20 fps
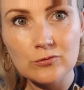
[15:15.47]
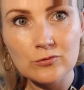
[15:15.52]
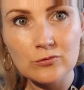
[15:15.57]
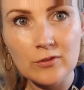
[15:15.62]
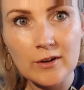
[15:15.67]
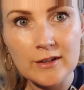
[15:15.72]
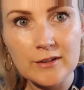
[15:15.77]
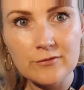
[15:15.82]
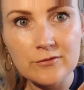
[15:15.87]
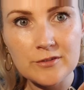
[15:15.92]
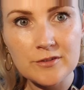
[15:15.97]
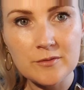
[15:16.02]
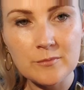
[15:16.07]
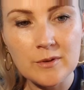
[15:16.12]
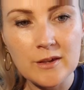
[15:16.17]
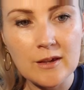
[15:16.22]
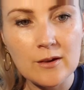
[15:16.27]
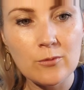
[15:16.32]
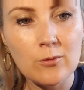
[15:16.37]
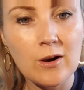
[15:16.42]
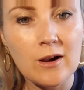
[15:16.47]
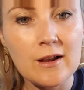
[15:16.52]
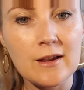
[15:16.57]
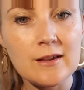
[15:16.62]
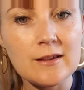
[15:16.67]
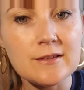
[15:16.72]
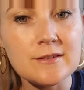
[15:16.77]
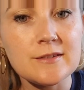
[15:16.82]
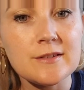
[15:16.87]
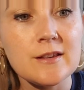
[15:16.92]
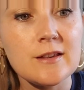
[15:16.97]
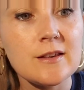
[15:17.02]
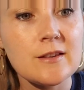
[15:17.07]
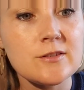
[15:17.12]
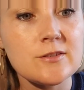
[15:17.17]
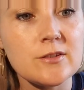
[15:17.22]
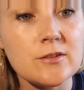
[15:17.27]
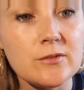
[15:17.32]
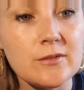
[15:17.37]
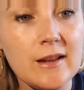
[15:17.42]
ready for some ear wires.
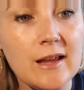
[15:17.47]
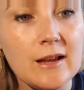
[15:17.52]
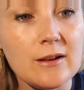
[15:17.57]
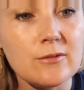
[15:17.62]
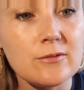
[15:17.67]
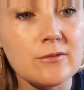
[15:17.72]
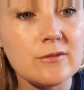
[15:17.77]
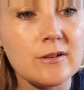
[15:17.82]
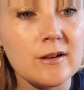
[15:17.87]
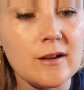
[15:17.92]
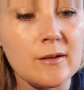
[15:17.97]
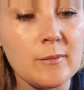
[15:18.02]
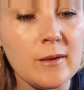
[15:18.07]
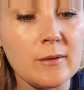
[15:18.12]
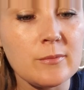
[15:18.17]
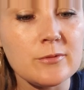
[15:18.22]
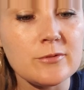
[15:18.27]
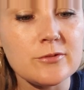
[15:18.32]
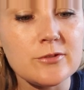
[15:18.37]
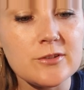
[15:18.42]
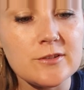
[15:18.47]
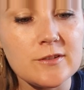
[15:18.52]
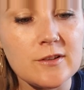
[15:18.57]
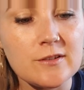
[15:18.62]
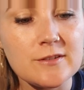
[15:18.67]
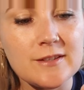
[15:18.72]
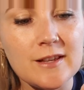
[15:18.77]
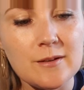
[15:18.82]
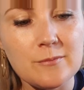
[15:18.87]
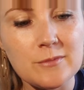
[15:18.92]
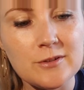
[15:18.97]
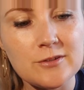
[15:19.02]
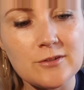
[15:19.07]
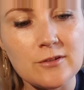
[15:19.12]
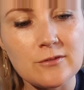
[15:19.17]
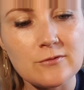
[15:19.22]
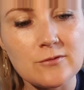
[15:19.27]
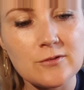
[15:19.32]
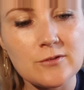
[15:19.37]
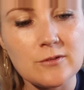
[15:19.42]
So now I'm able to start setting my
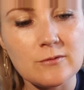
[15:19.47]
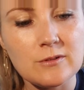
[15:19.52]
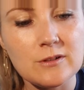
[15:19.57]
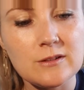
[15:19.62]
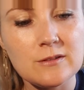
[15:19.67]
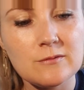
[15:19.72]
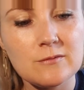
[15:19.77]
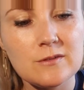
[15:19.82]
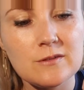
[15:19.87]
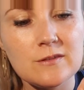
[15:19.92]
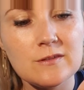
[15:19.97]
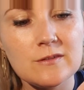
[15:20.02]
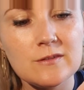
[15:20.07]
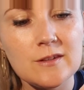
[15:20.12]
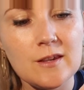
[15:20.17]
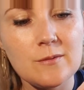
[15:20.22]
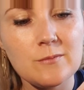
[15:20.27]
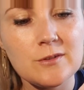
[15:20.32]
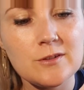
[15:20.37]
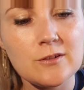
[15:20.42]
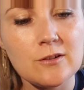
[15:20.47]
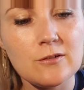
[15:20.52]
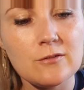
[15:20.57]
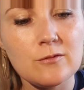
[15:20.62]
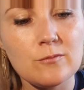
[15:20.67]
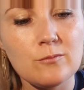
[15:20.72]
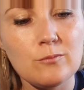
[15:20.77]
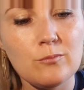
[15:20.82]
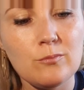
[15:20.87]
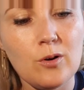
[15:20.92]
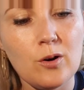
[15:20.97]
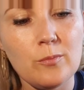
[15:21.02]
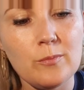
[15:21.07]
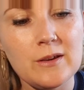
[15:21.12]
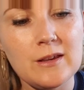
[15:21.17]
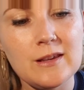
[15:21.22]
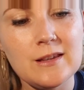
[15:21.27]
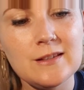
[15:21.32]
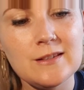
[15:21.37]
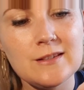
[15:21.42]
stone. So I'm going to take my stone, pop
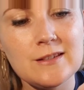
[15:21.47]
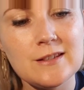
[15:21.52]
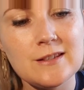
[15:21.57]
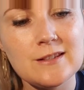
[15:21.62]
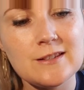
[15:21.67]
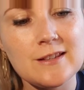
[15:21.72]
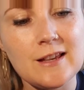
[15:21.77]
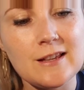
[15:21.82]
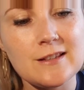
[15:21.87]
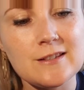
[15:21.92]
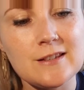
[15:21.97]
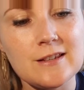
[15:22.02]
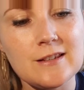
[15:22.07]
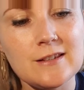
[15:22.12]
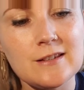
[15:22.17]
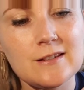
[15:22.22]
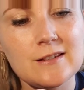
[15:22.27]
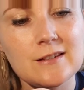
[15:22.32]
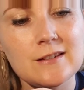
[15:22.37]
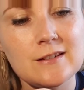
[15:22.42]
it into the setting,